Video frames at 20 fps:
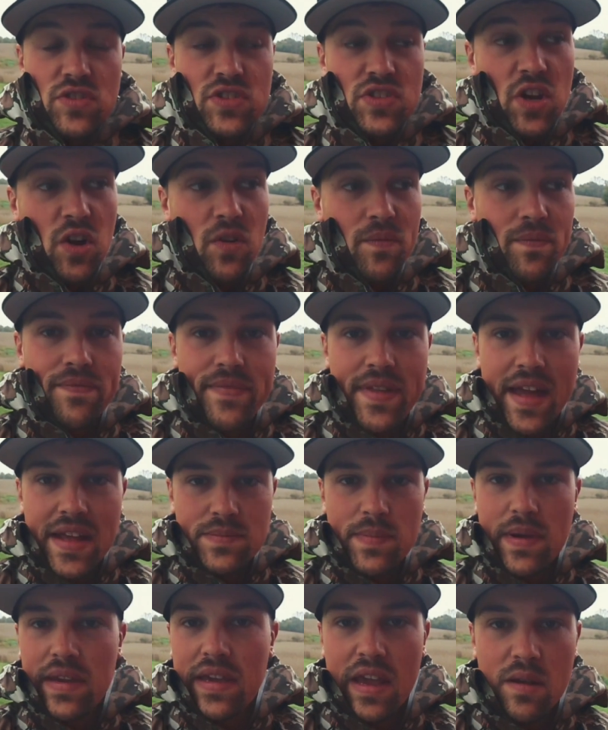So
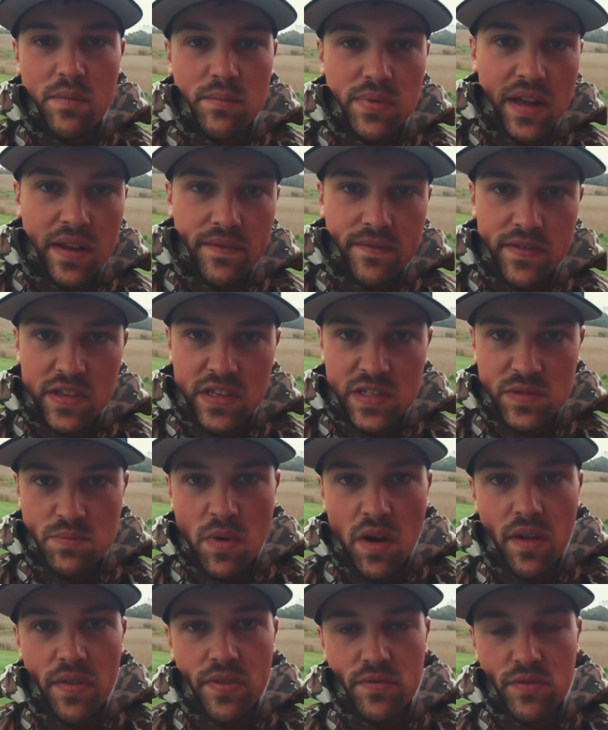that's my game plan for this
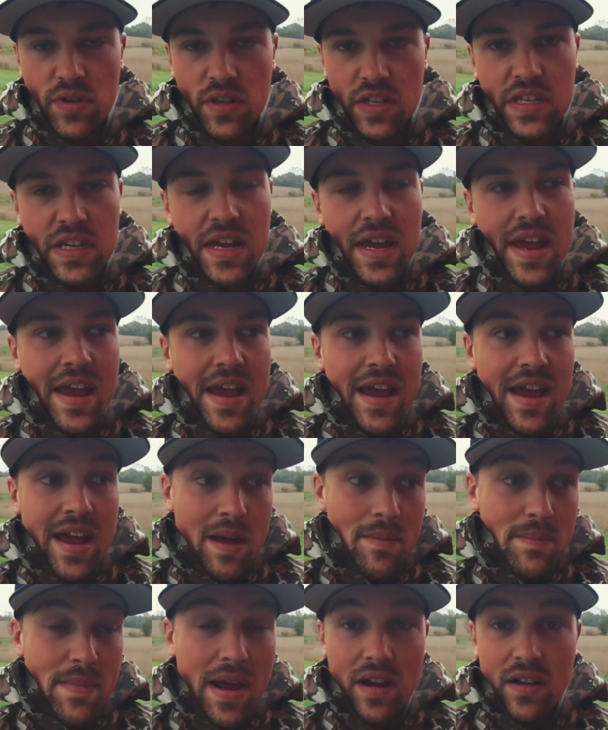month, really.
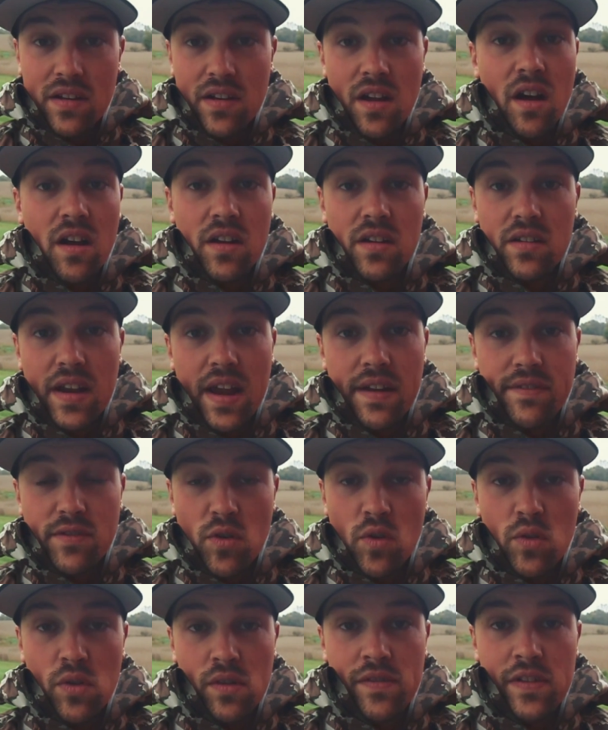I'm not going to hunt after
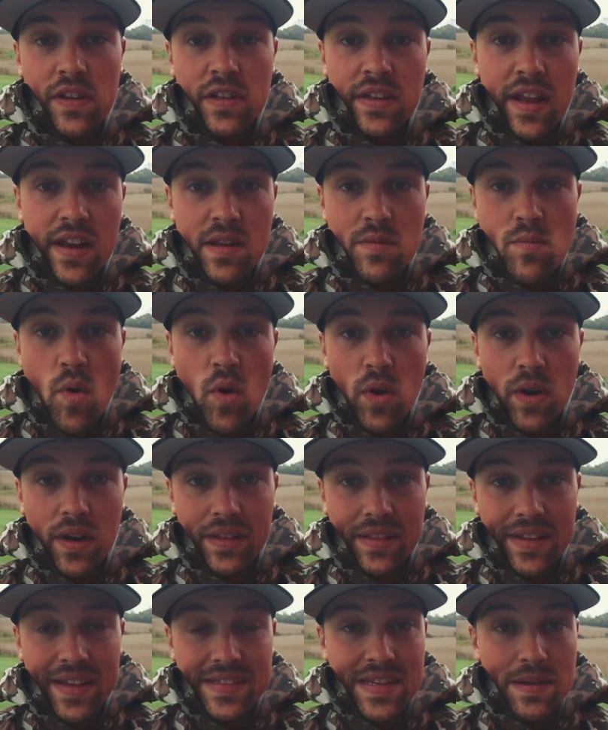Holyfield anymore
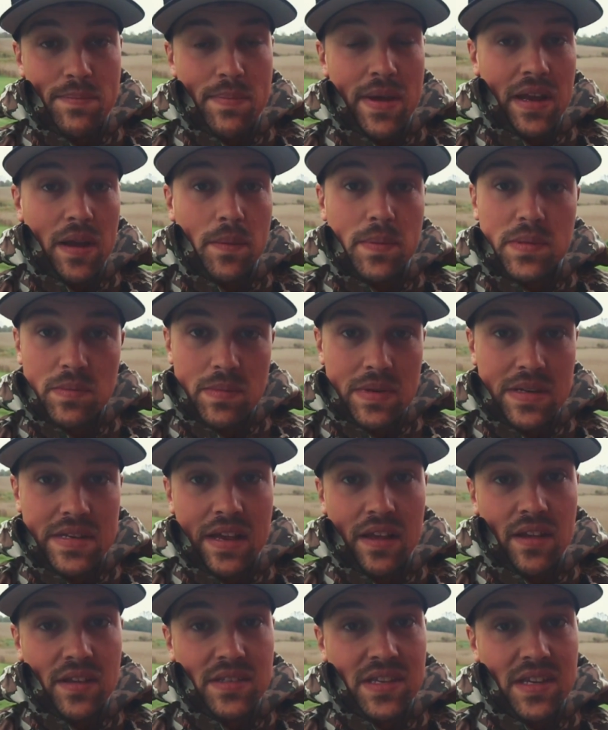unless I pick up some
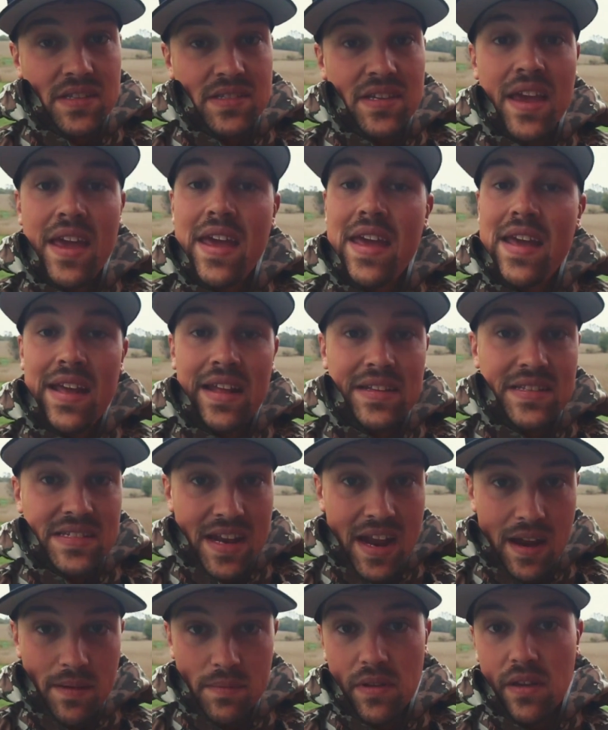intel that says it's
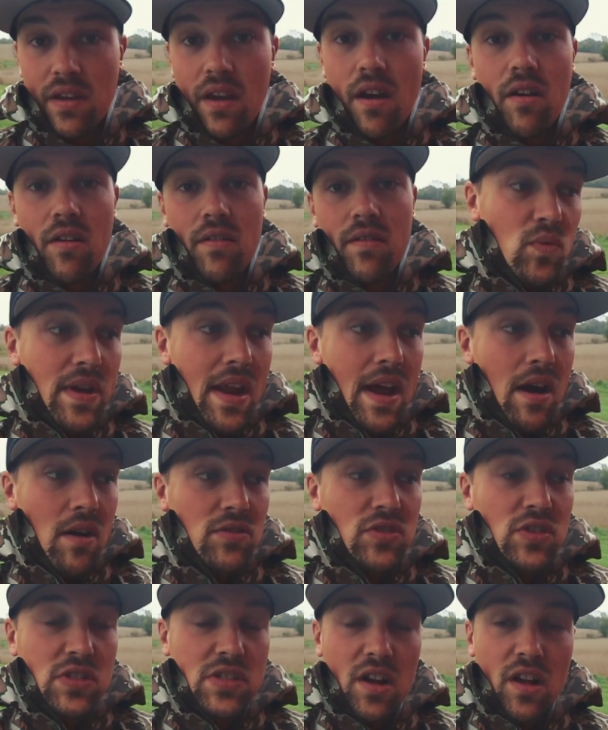time to go. Now
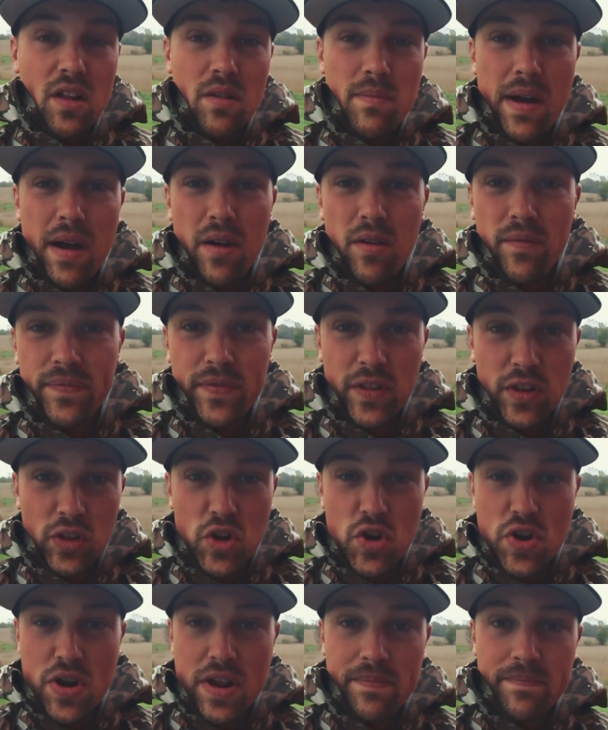it's just all about
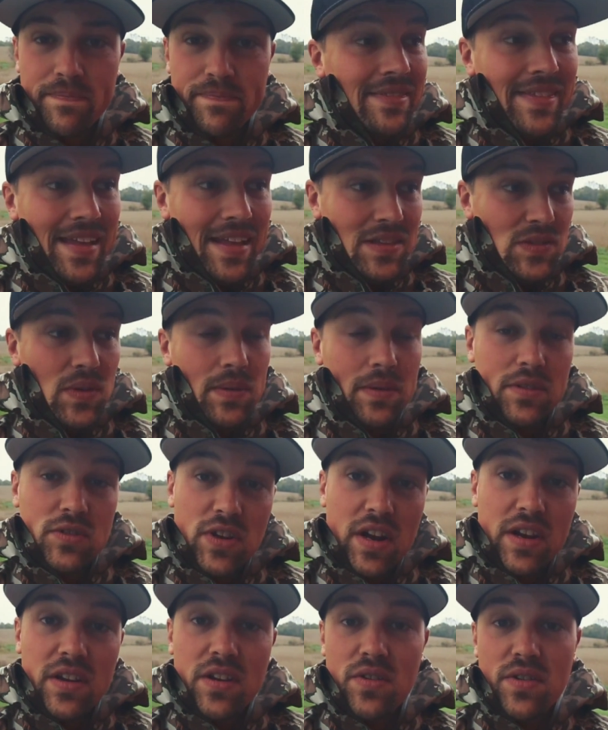learning. That's what I'm going to
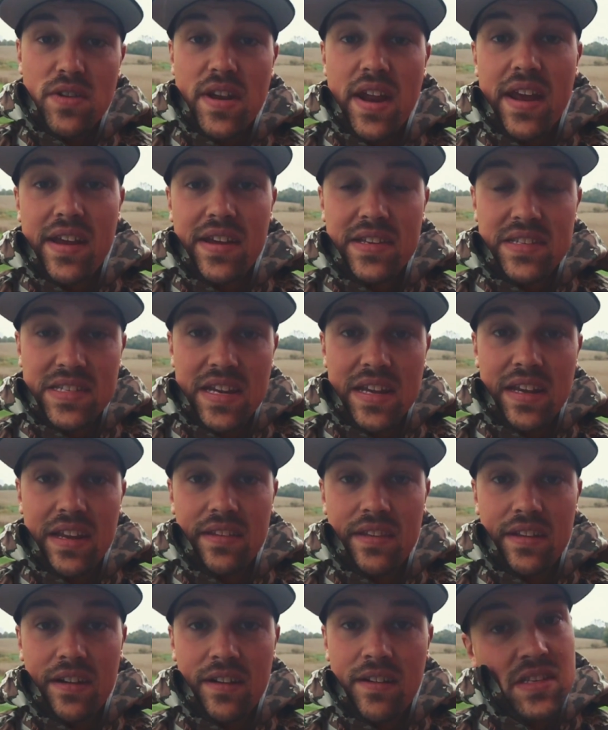try to do today. Sneak
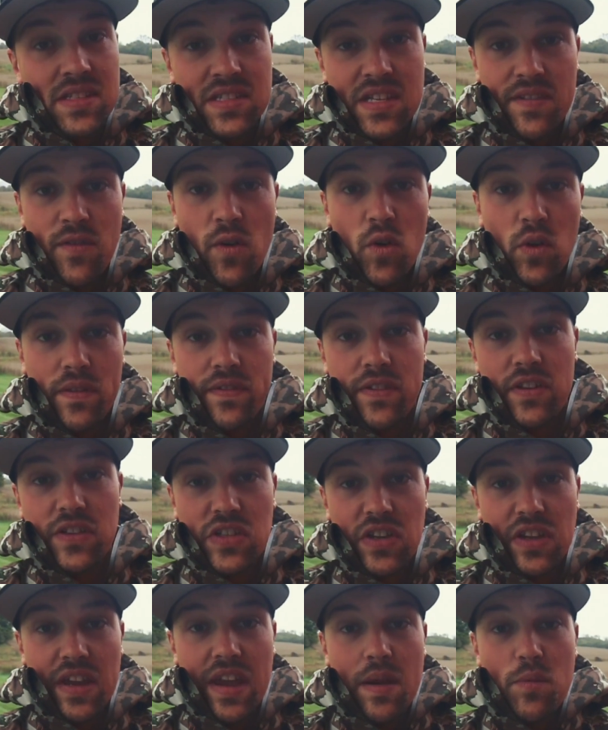in there, see if
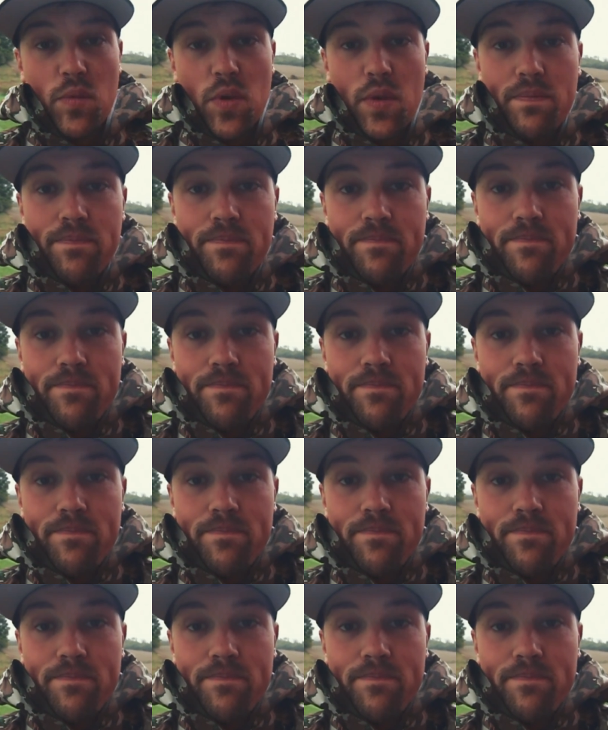Holyfield's on camera.